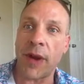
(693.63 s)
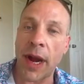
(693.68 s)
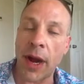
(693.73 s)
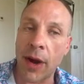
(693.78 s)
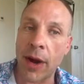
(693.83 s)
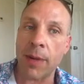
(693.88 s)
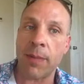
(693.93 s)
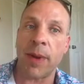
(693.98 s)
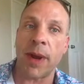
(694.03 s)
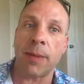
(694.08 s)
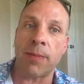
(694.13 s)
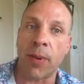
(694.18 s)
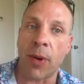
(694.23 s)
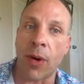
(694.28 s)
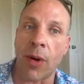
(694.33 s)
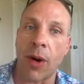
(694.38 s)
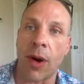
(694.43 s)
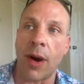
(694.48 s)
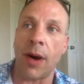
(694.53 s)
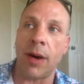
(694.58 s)
big
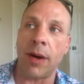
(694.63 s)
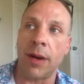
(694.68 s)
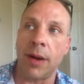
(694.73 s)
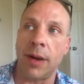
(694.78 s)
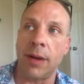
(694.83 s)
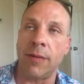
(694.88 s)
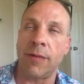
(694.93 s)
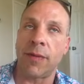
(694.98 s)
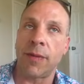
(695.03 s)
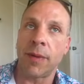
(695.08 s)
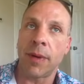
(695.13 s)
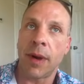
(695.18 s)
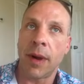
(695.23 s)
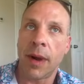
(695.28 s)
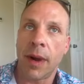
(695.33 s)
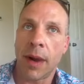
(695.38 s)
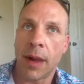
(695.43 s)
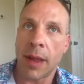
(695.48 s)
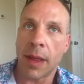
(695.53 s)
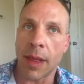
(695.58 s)
part of
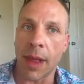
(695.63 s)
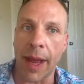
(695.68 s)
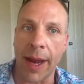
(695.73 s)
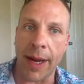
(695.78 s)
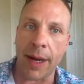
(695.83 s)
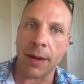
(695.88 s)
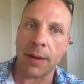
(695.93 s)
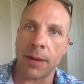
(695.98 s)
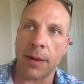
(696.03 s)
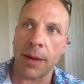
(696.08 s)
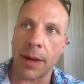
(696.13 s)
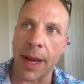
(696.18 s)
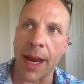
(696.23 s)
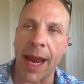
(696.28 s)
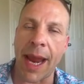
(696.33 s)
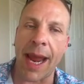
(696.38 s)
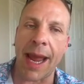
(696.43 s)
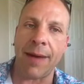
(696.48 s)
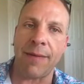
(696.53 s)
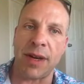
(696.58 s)
like
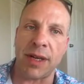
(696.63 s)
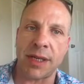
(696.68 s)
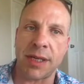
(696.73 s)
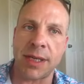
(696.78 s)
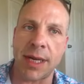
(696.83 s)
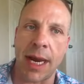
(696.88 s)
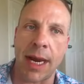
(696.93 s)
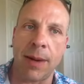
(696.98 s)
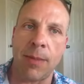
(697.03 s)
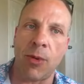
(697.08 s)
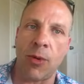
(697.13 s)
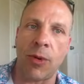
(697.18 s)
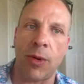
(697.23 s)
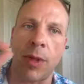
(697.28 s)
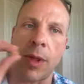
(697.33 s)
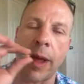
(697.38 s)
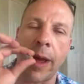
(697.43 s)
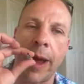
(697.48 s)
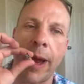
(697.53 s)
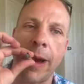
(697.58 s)
having a stable
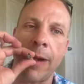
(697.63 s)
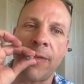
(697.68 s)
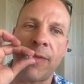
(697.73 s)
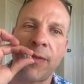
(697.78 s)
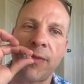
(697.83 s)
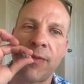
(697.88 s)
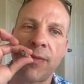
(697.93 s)
life.